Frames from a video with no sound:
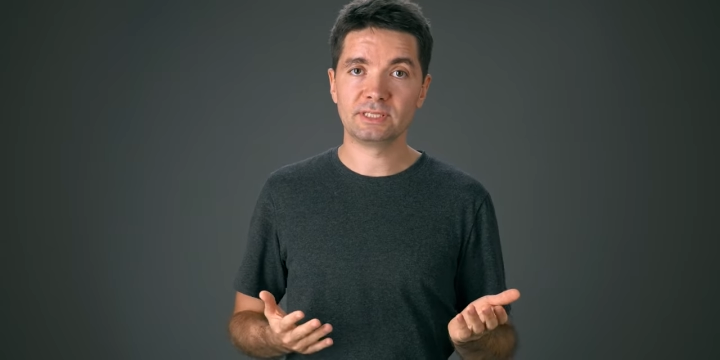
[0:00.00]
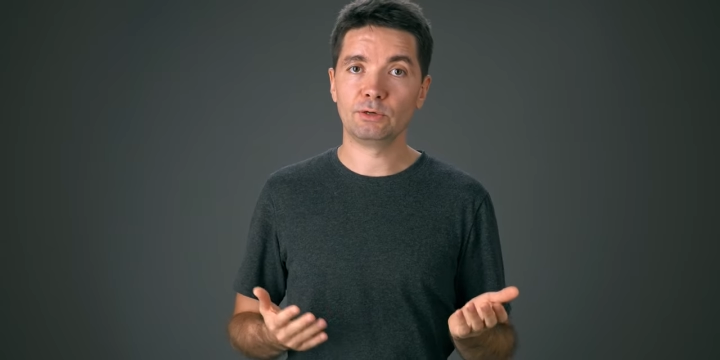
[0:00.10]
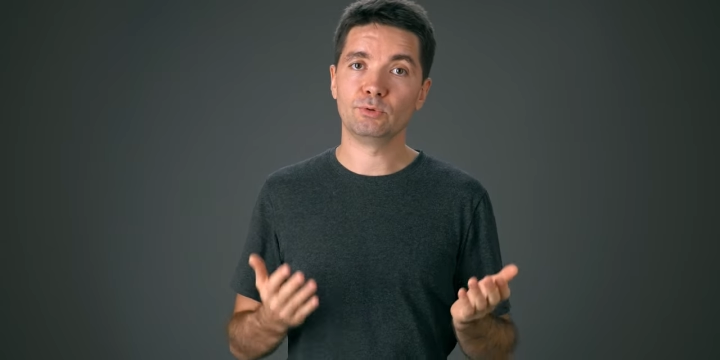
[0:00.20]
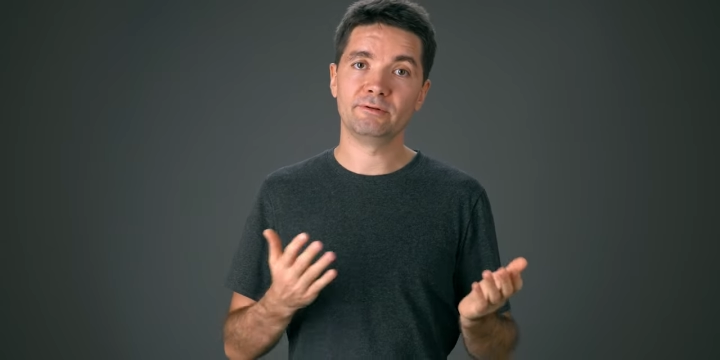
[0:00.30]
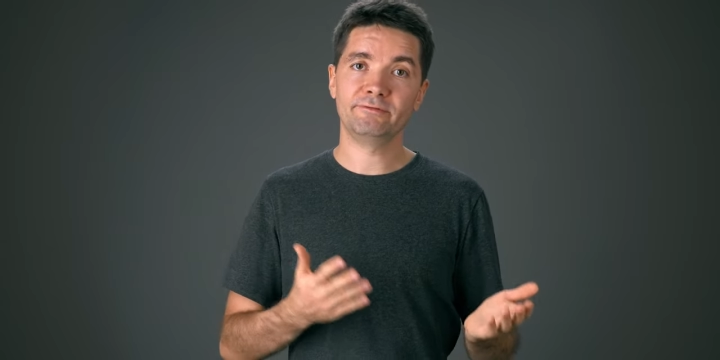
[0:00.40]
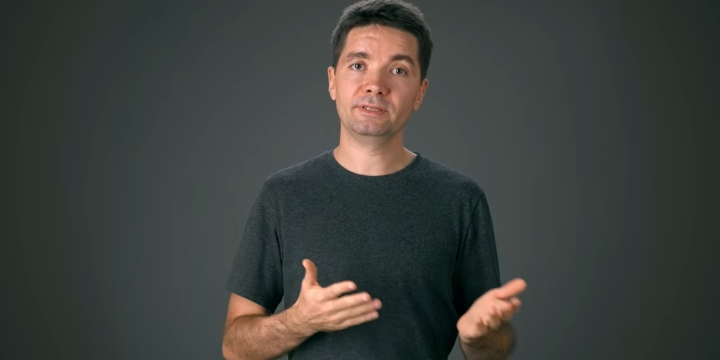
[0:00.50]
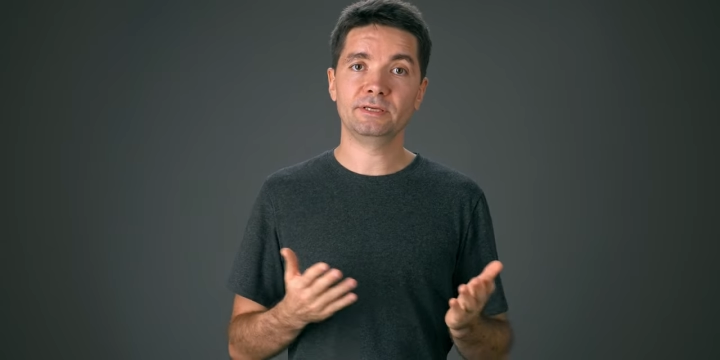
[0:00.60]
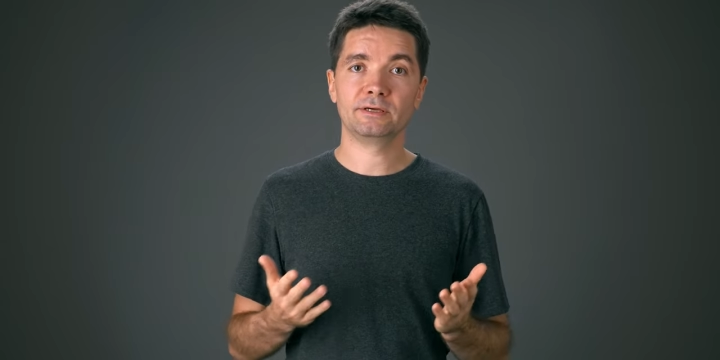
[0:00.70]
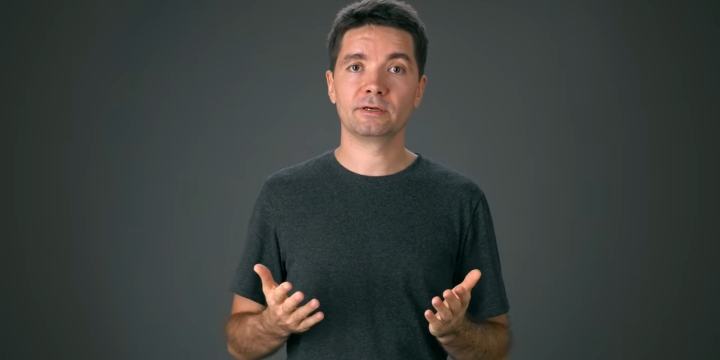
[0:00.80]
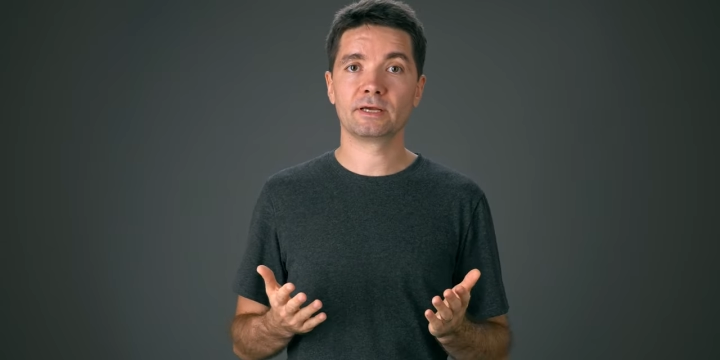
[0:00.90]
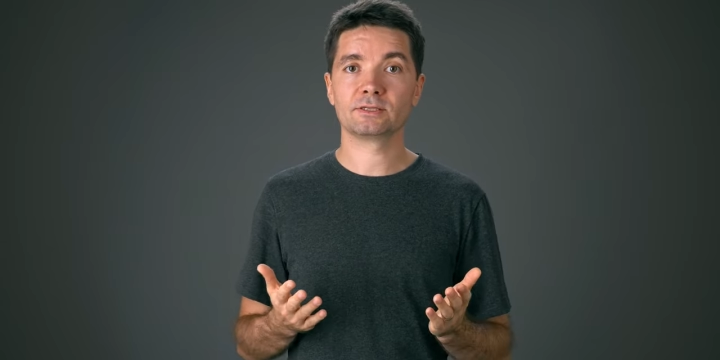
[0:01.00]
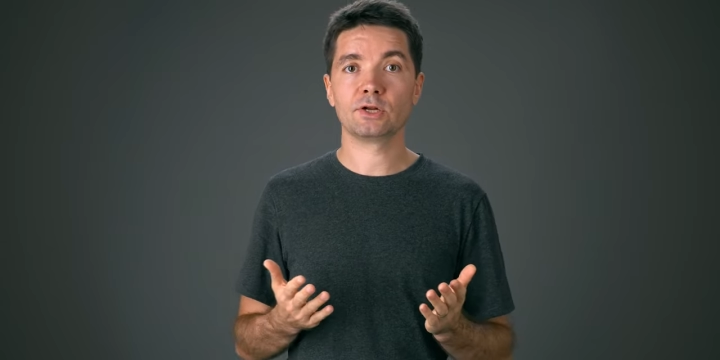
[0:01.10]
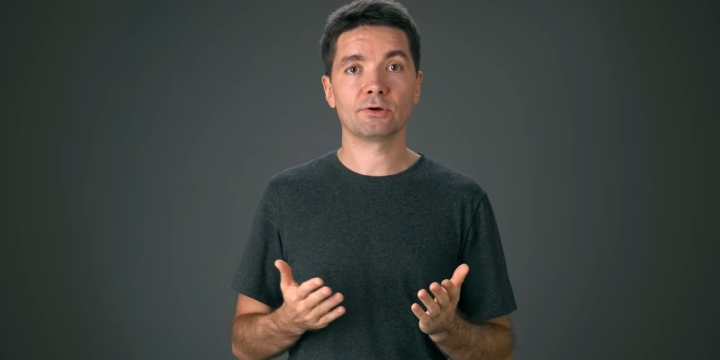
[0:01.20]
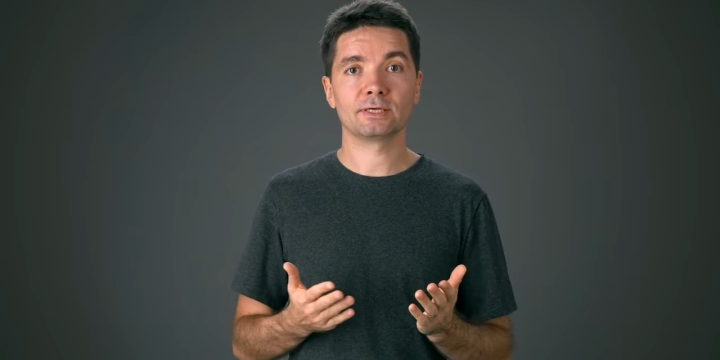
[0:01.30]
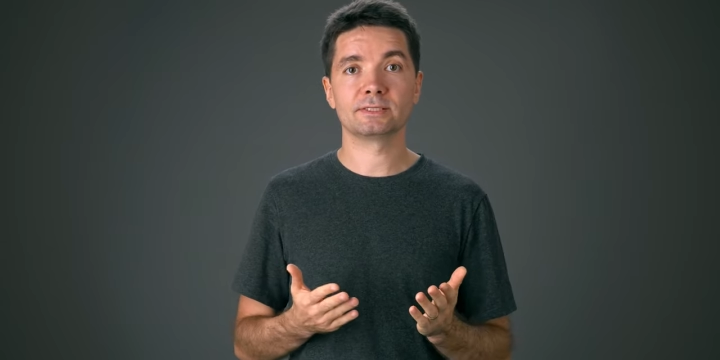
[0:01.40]
they will fit here as
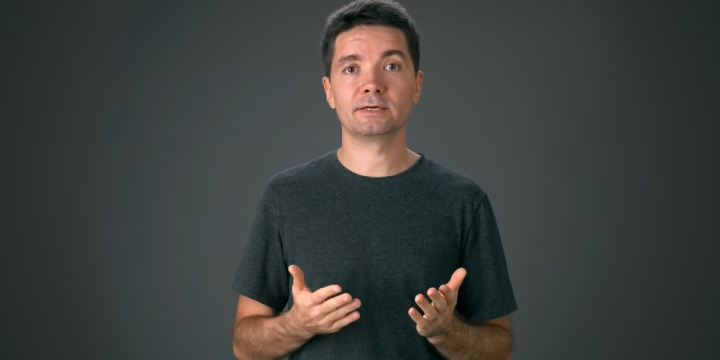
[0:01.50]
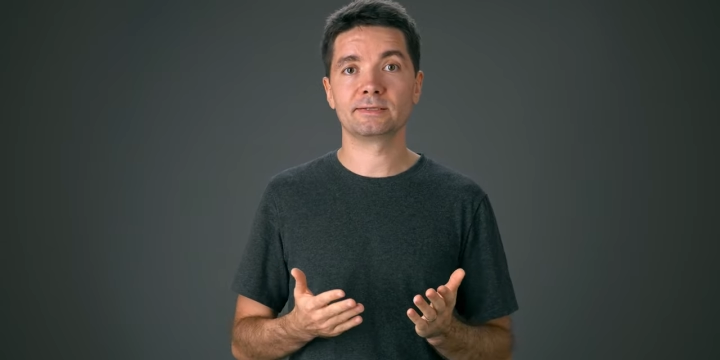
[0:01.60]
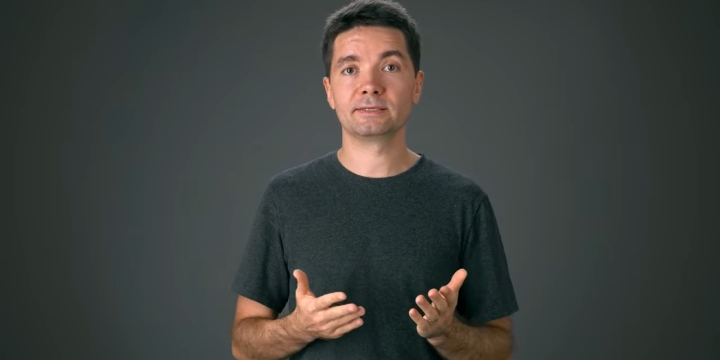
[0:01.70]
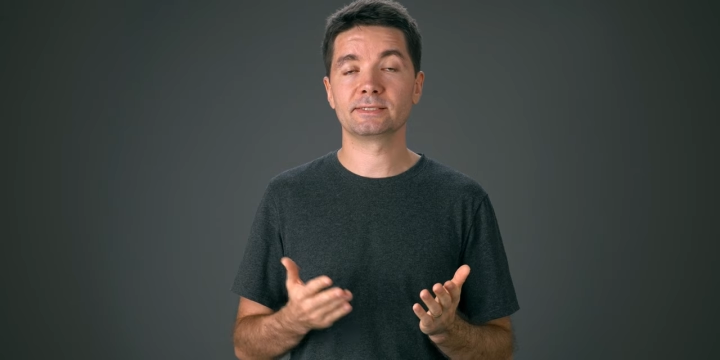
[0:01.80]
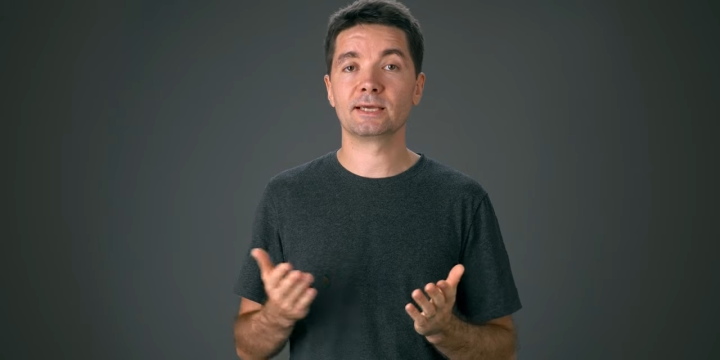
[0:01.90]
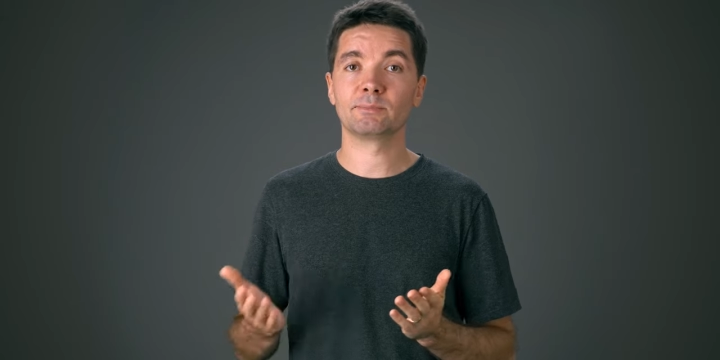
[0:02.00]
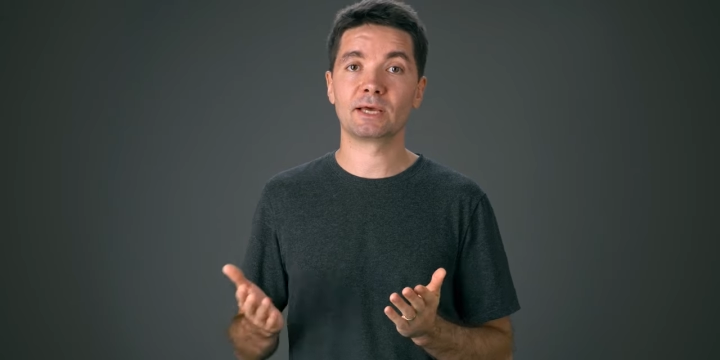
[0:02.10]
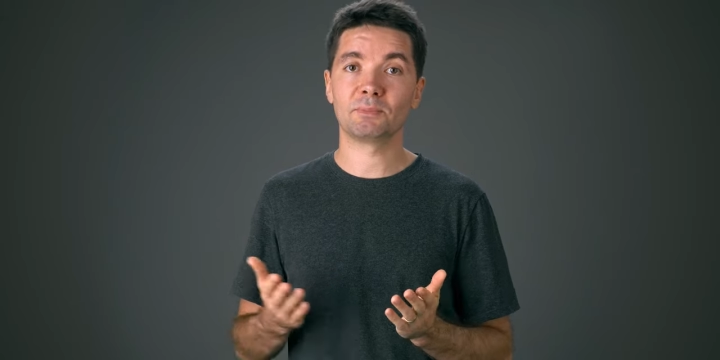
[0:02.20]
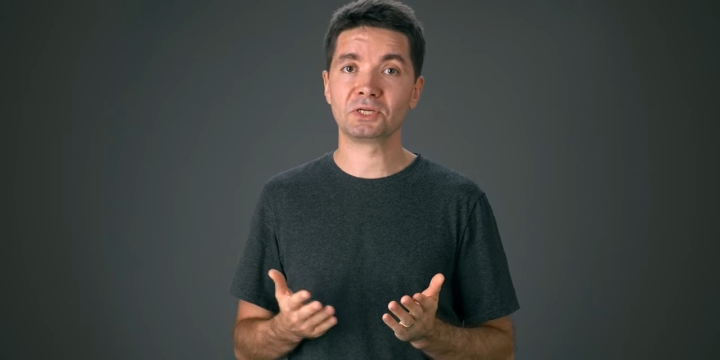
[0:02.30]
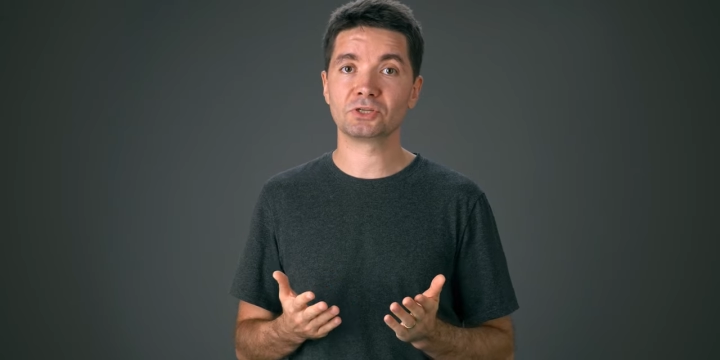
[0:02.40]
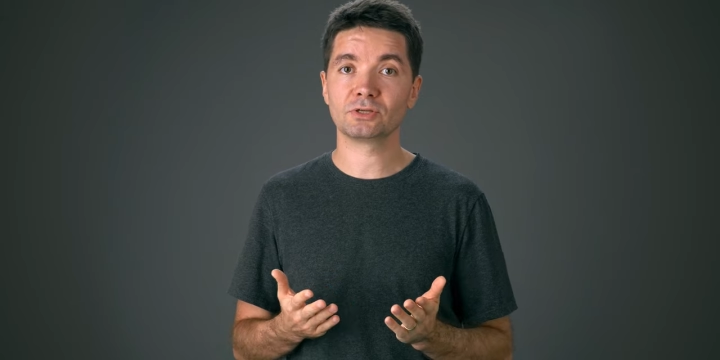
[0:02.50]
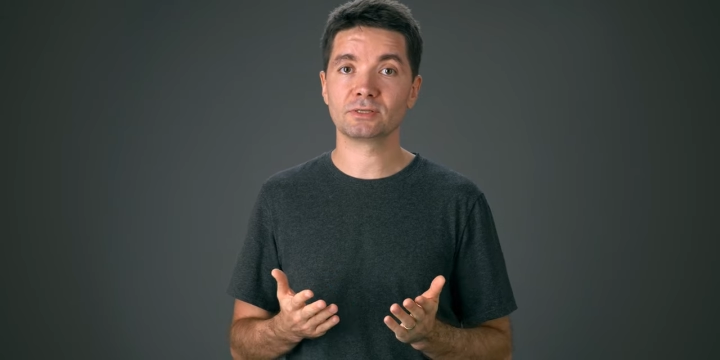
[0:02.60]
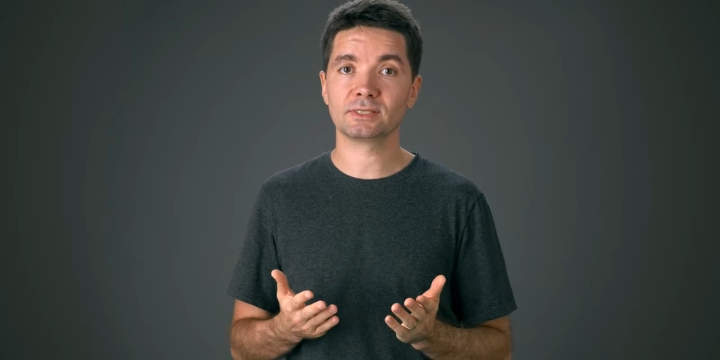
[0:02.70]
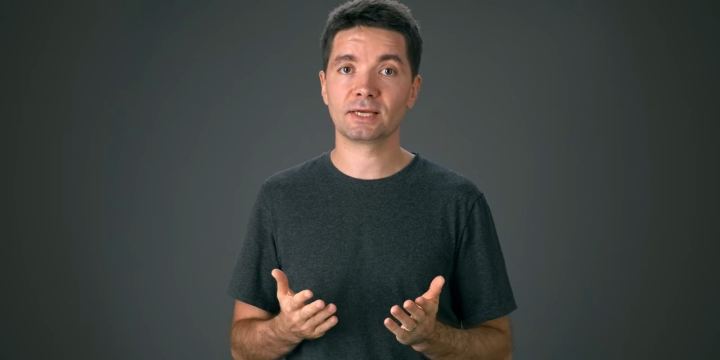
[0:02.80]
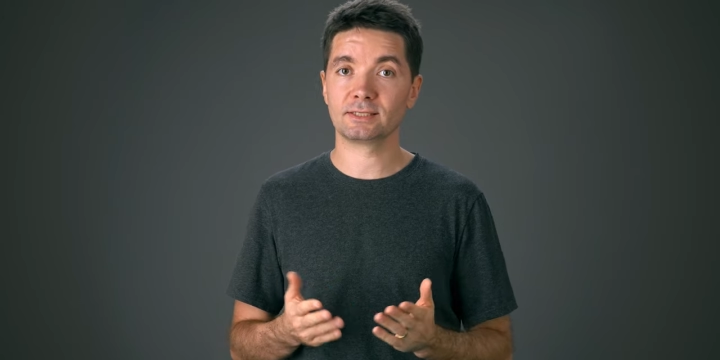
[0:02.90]
long as they're the same
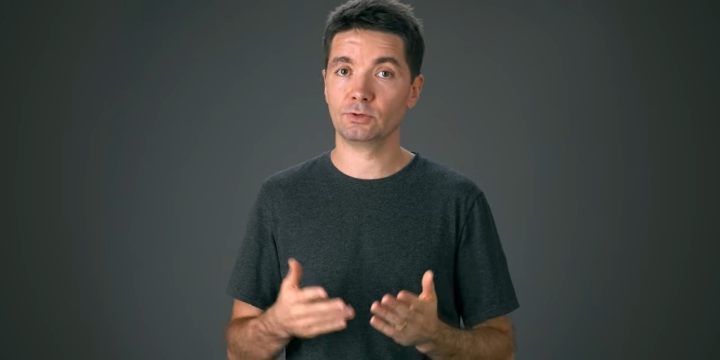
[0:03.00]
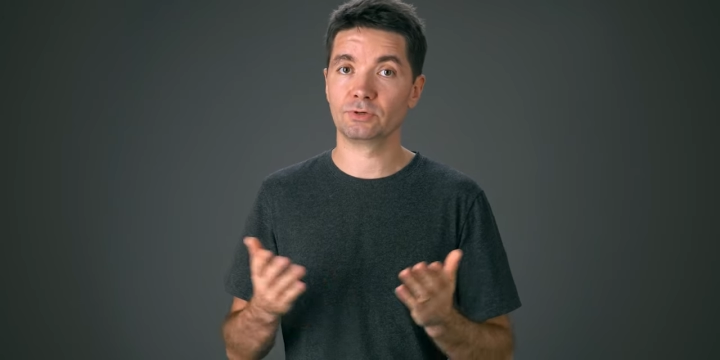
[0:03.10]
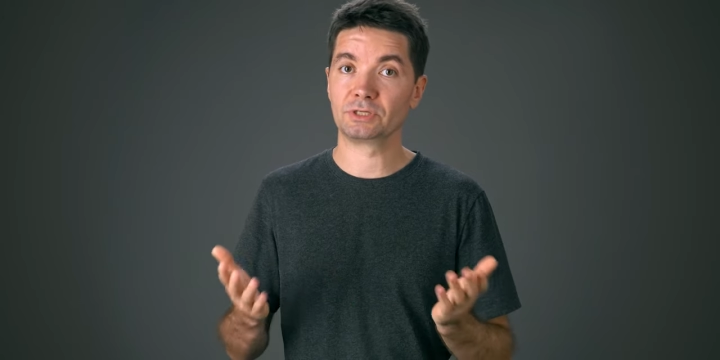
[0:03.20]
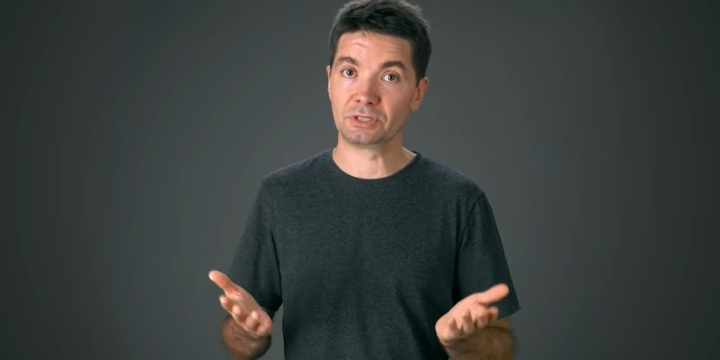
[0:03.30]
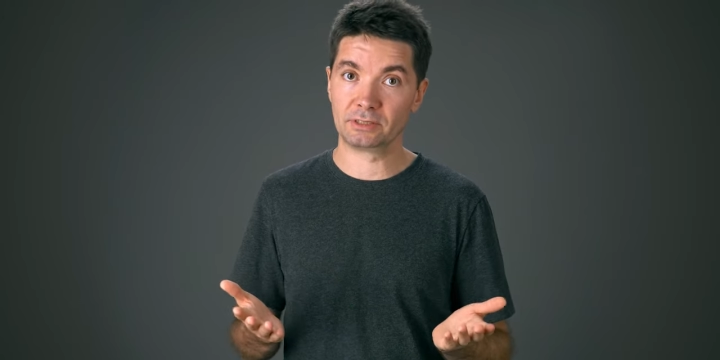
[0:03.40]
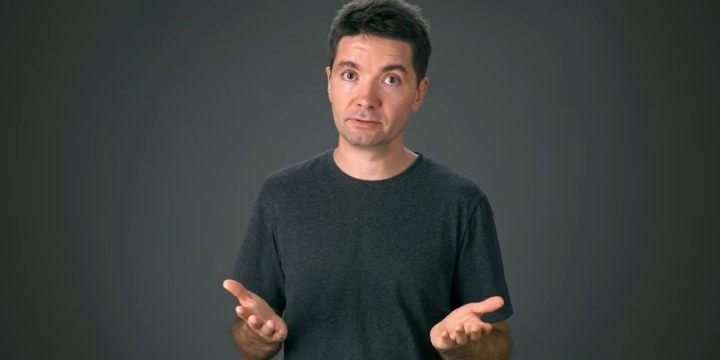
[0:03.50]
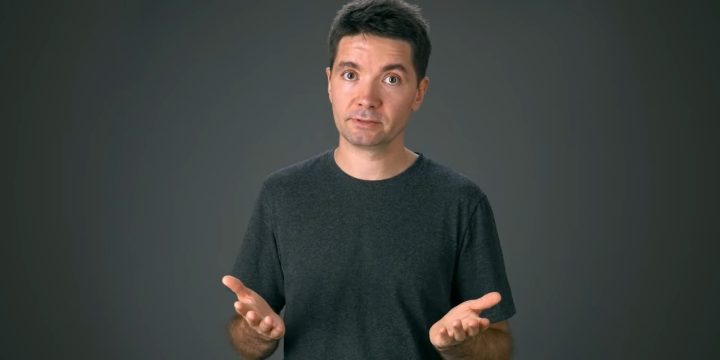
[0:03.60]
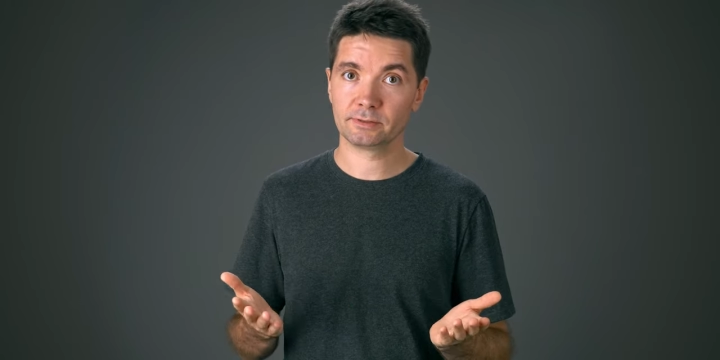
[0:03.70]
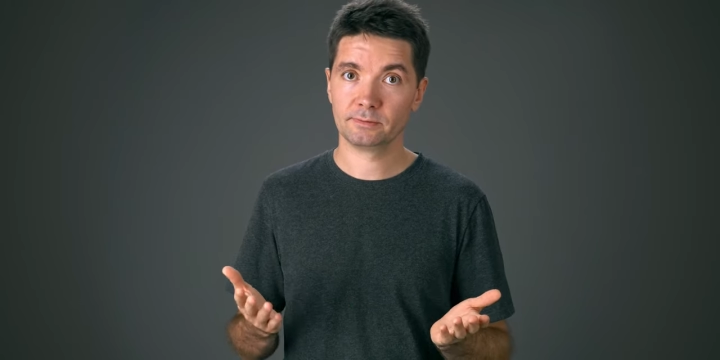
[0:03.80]
dimensions as the originals.